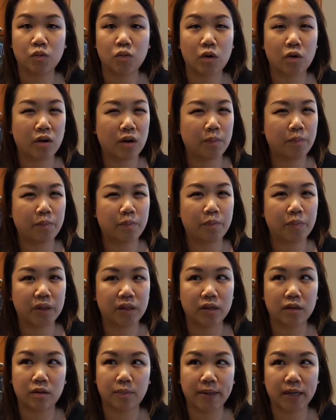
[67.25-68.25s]
Woke up a
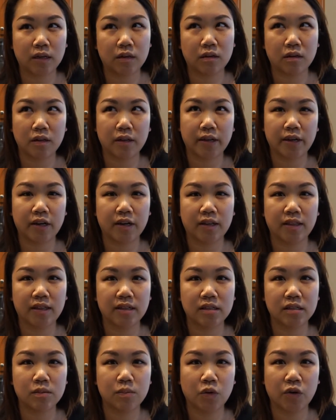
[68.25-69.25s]
little bit earlier
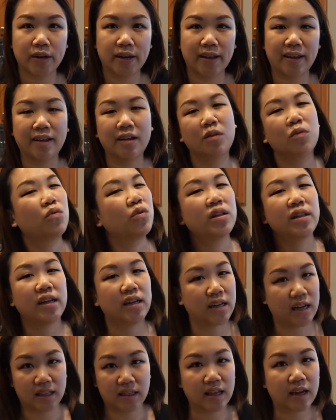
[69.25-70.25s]
this morning, really
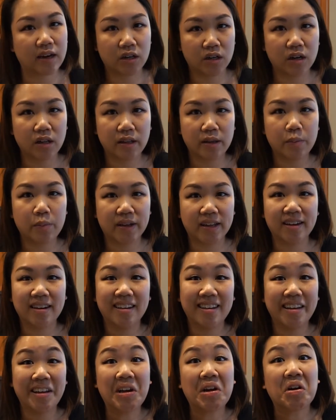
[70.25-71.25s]
not that early, but
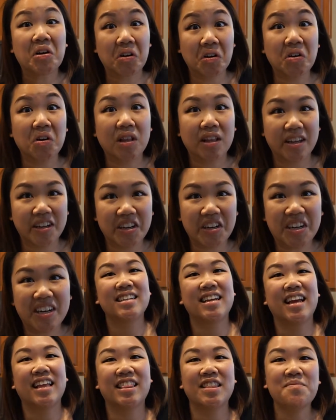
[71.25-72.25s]
earlier,
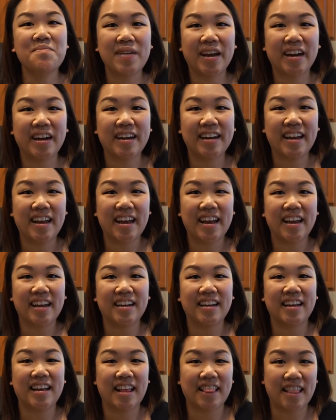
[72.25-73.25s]
to get the
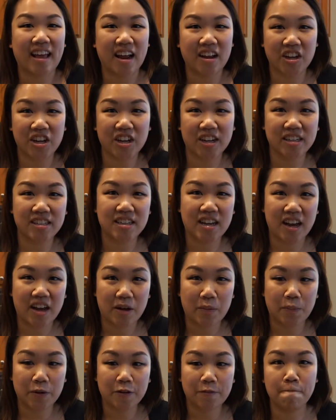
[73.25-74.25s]
marinade and get that cooked
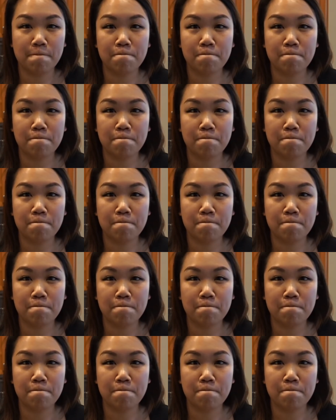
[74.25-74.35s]
up.